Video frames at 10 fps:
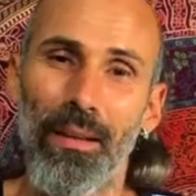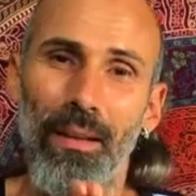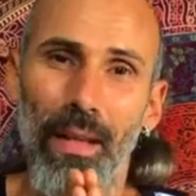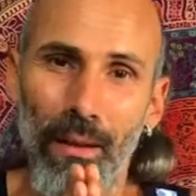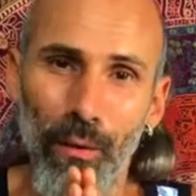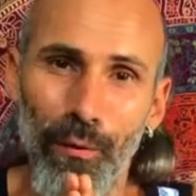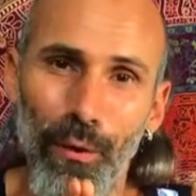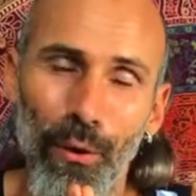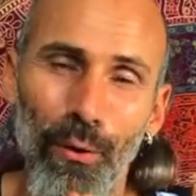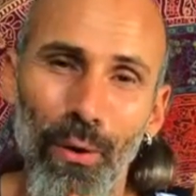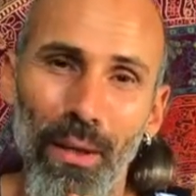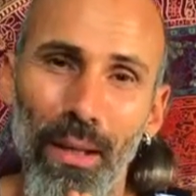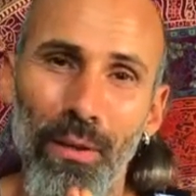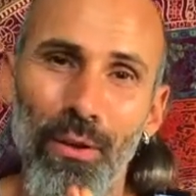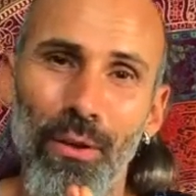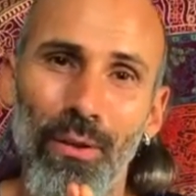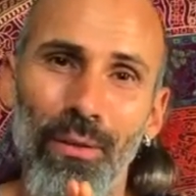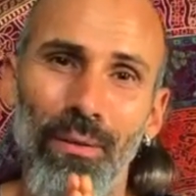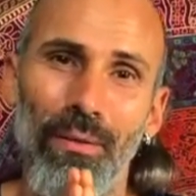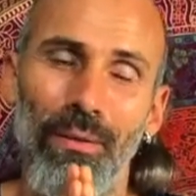Thank you for your
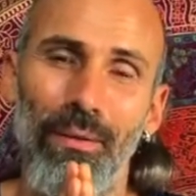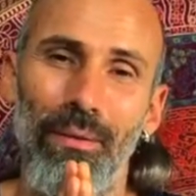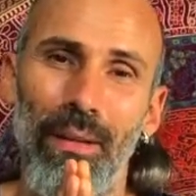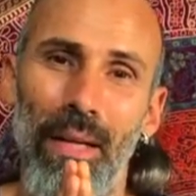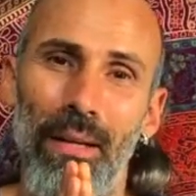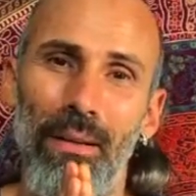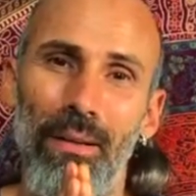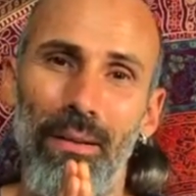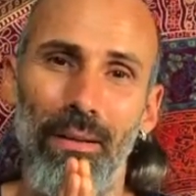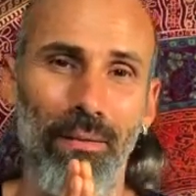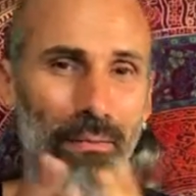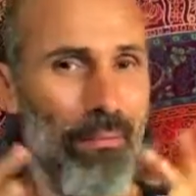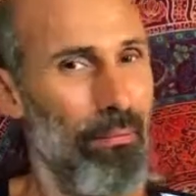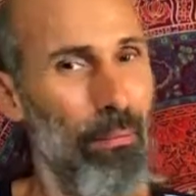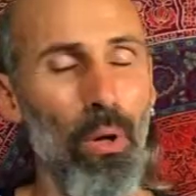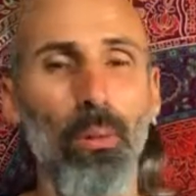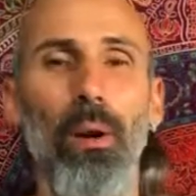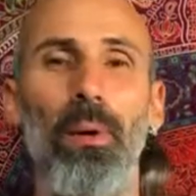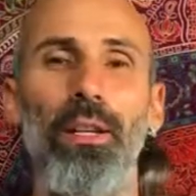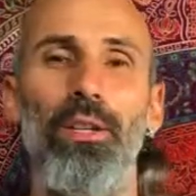attention, and
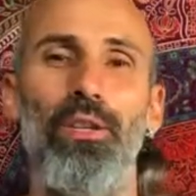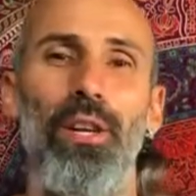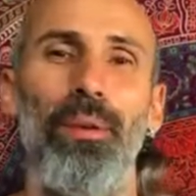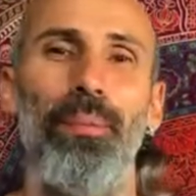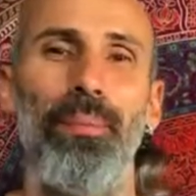BoleBaba ki jai.